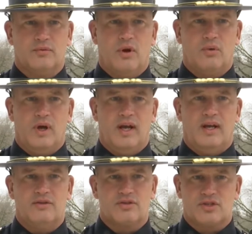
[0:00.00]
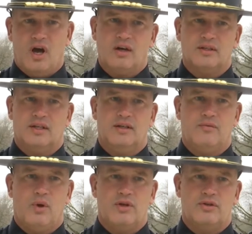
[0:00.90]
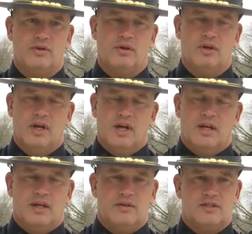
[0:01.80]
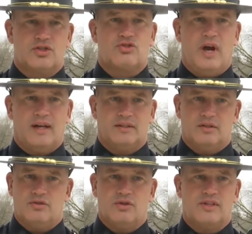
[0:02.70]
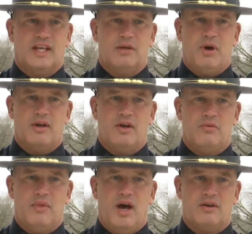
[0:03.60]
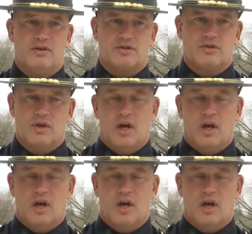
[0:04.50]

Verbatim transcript: roadway, and there's cognitive where you're distracted and you're thinking about other matters.